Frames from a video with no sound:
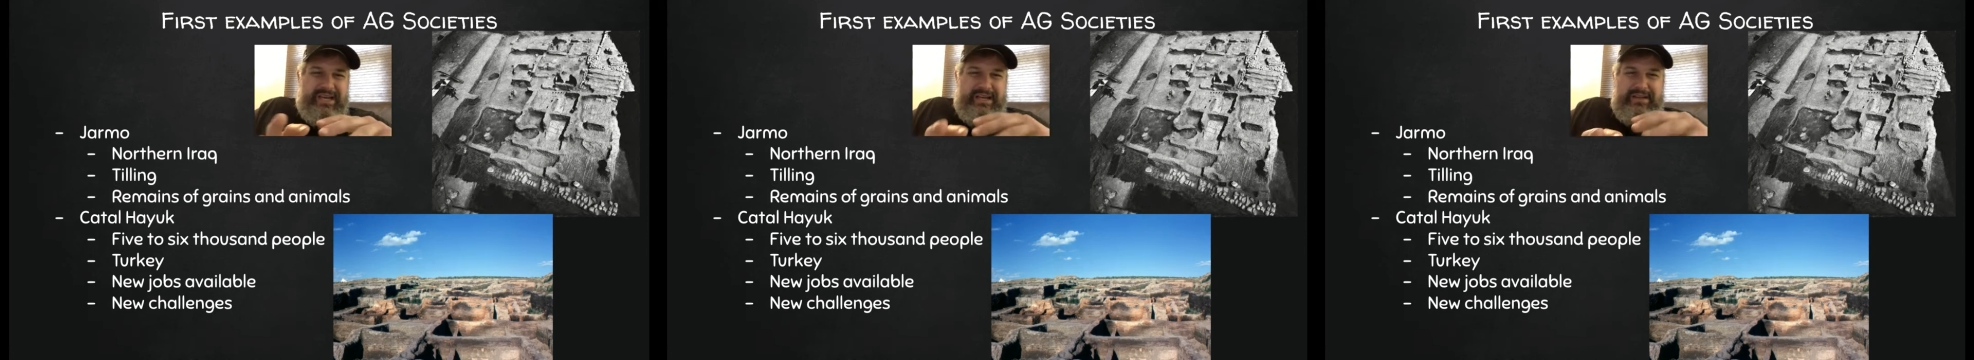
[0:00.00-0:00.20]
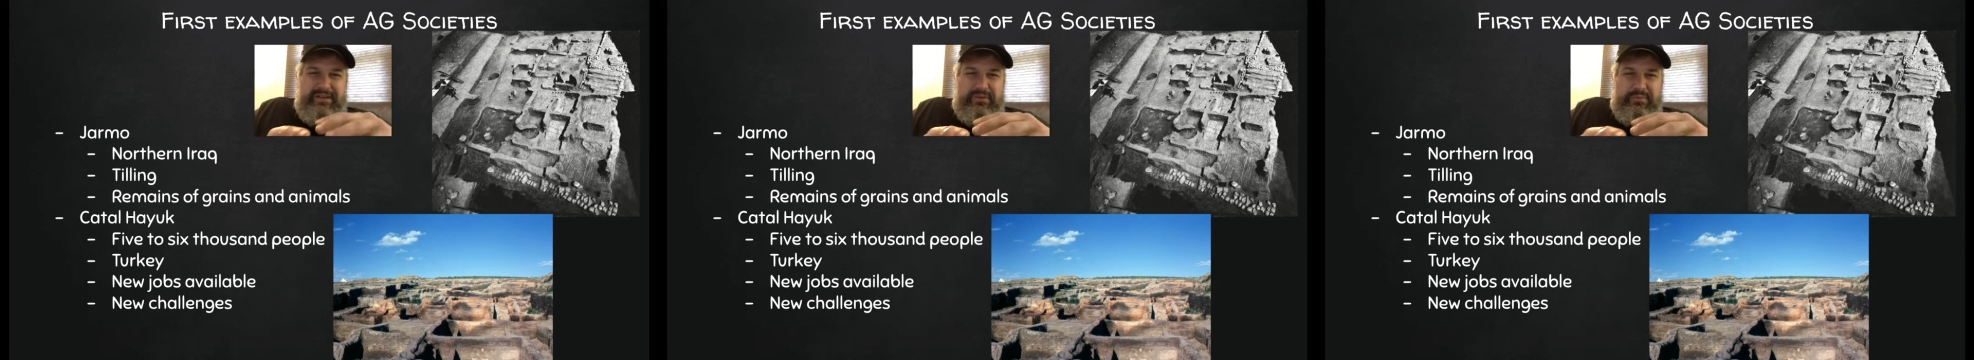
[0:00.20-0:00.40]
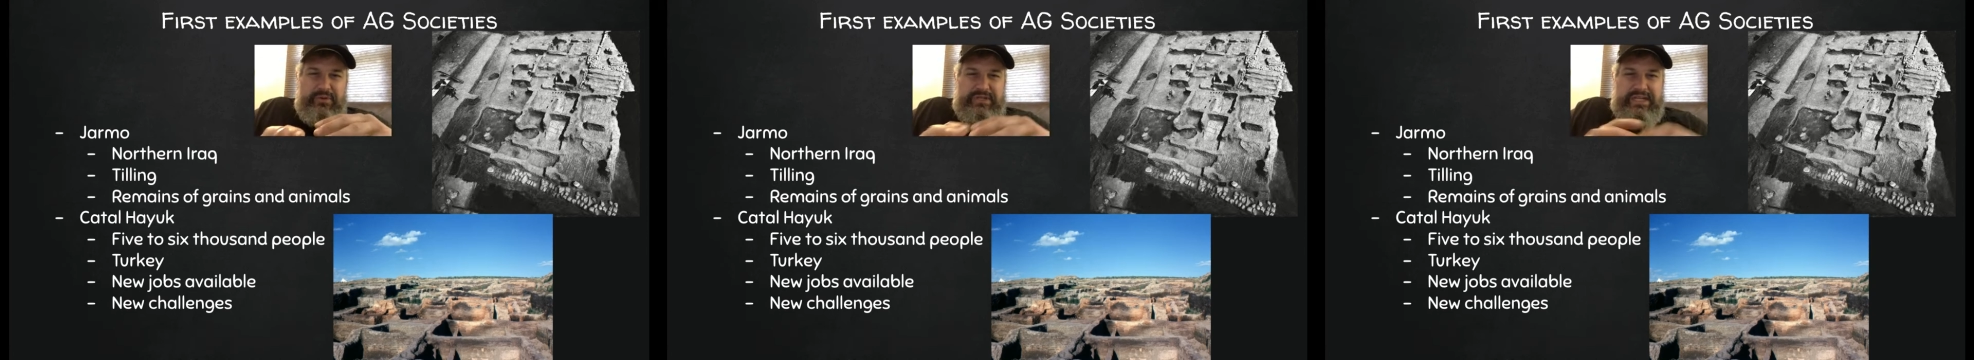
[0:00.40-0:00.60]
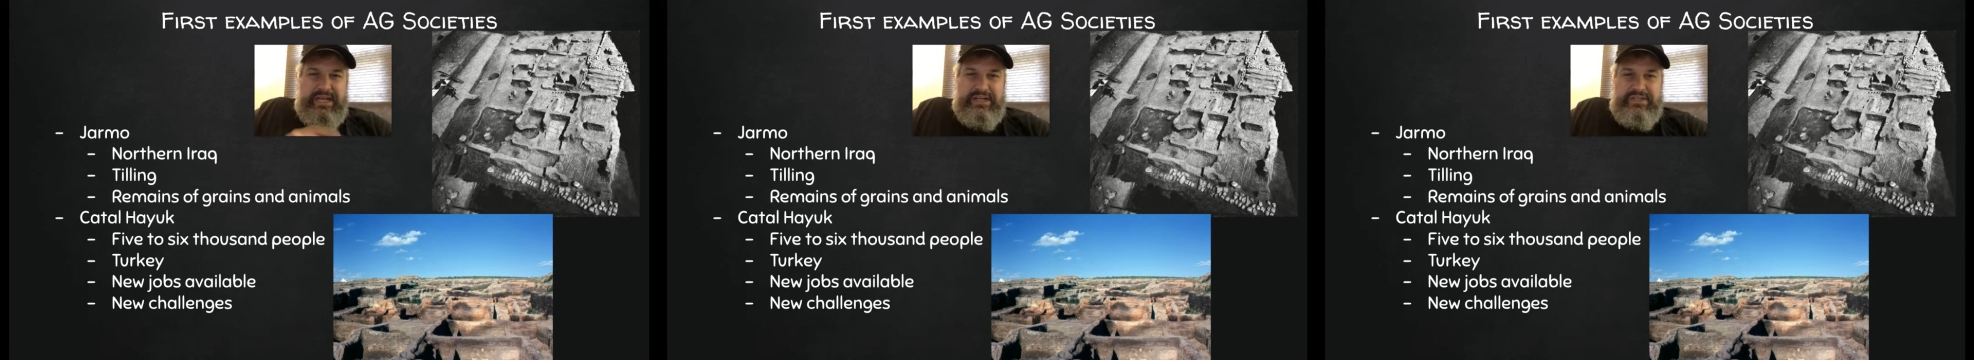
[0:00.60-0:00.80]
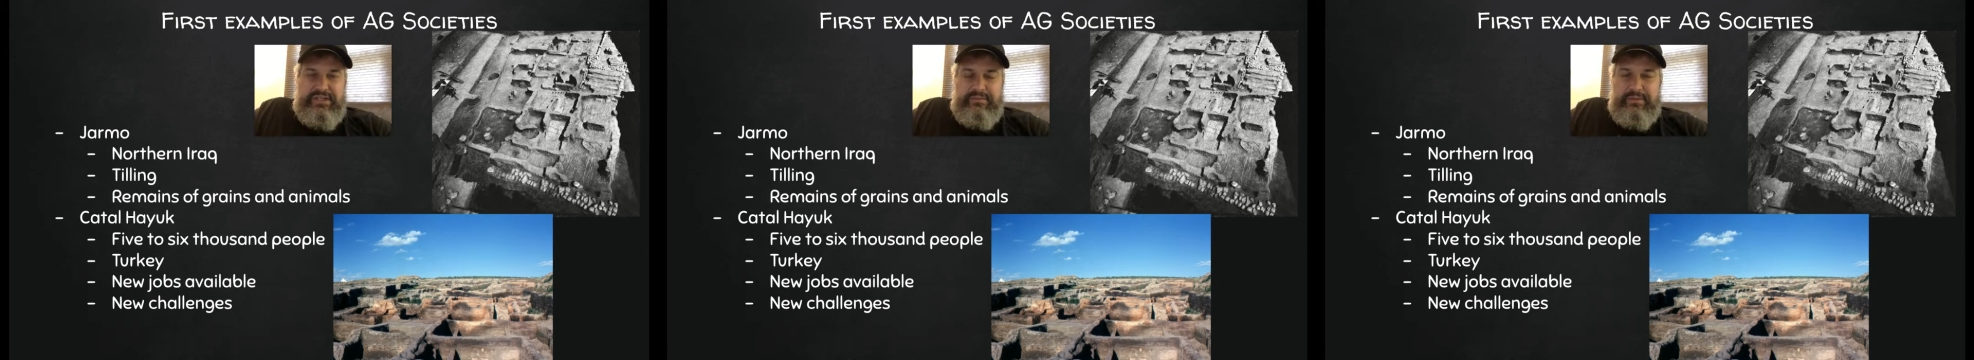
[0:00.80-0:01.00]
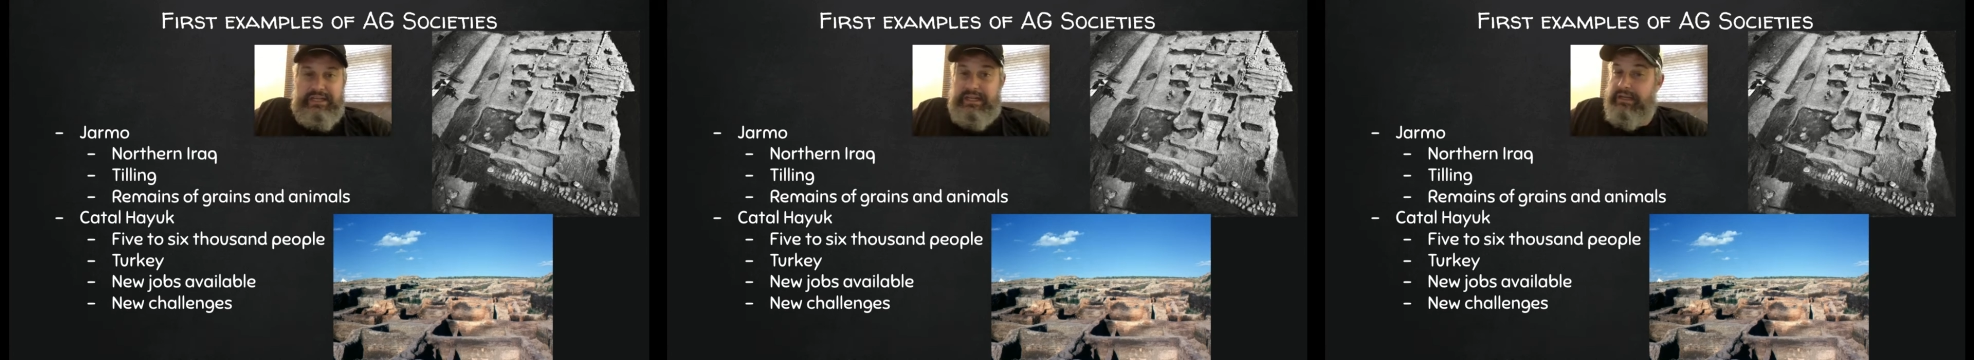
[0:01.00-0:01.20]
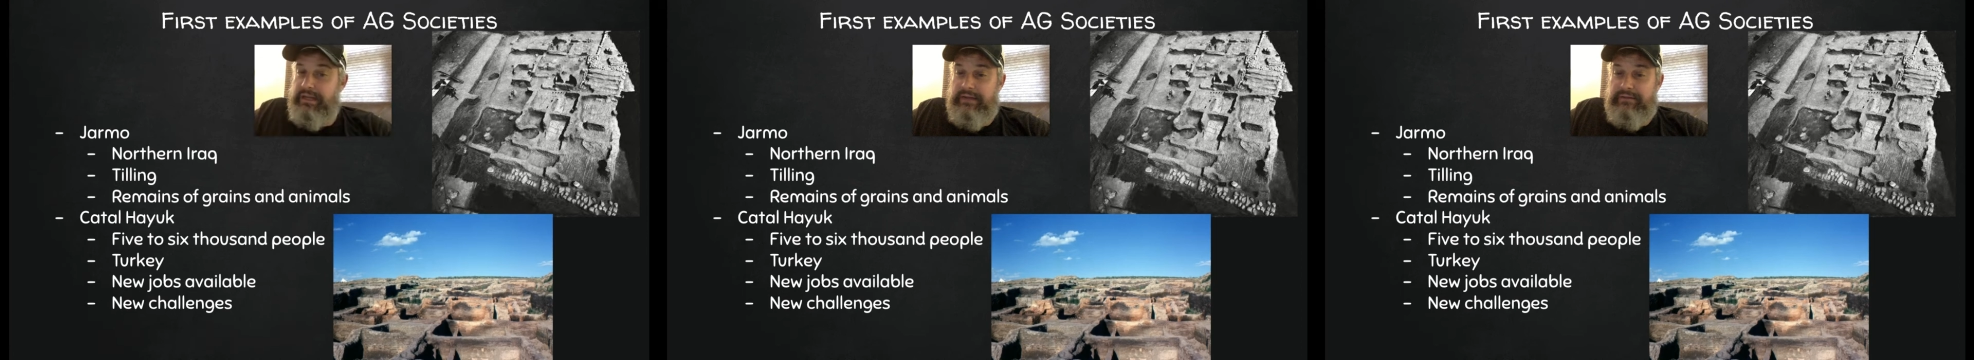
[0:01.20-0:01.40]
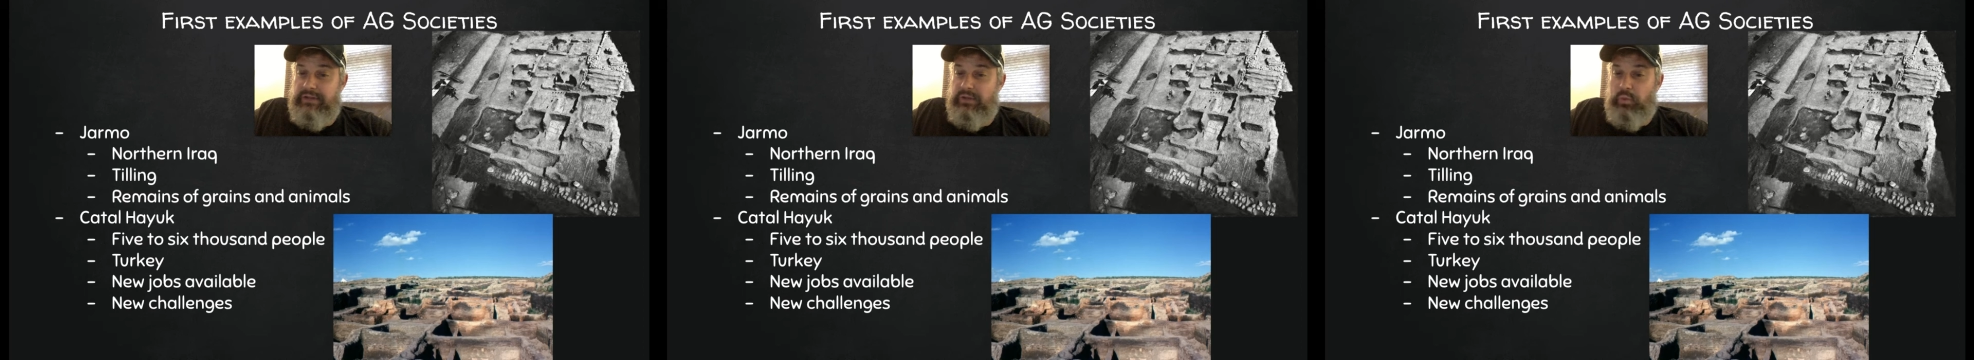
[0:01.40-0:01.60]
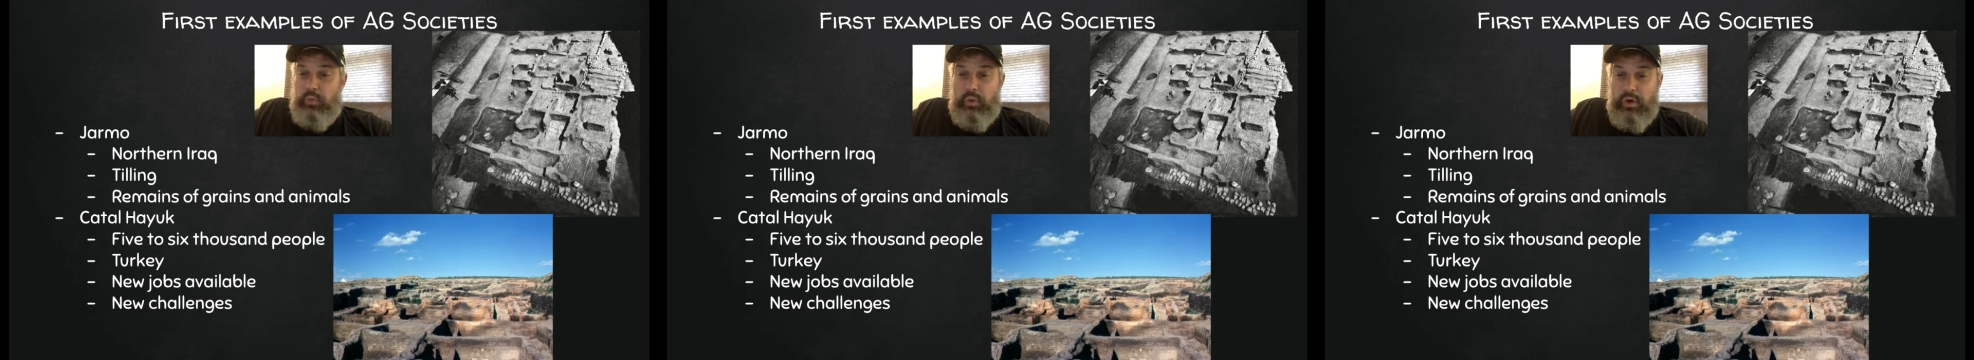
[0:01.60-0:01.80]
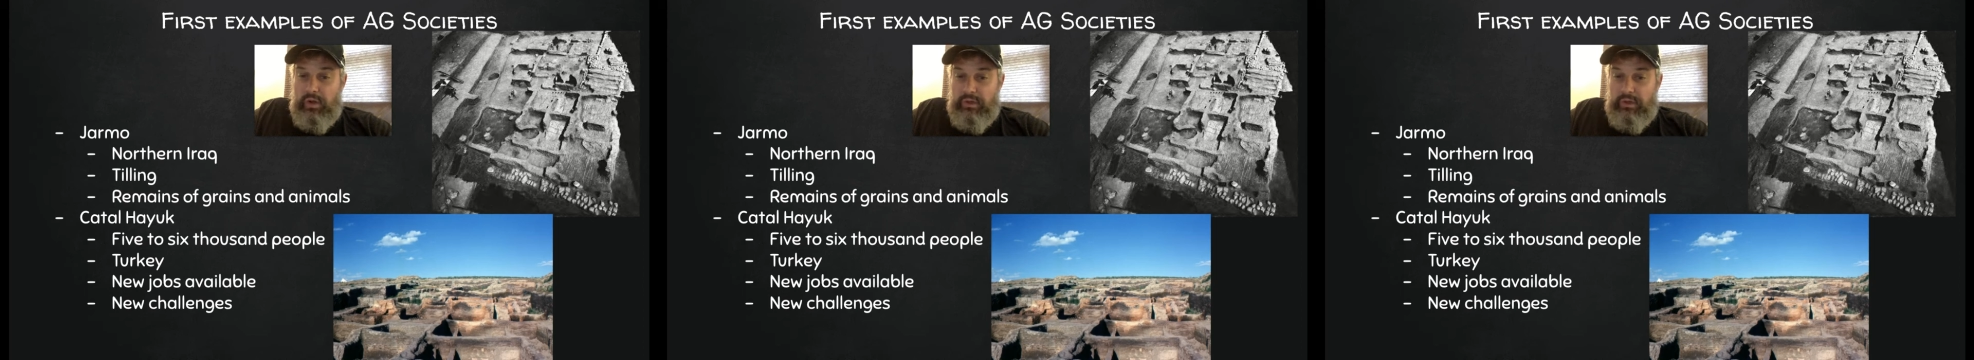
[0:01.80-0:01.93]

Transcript: That was kind of their protection. They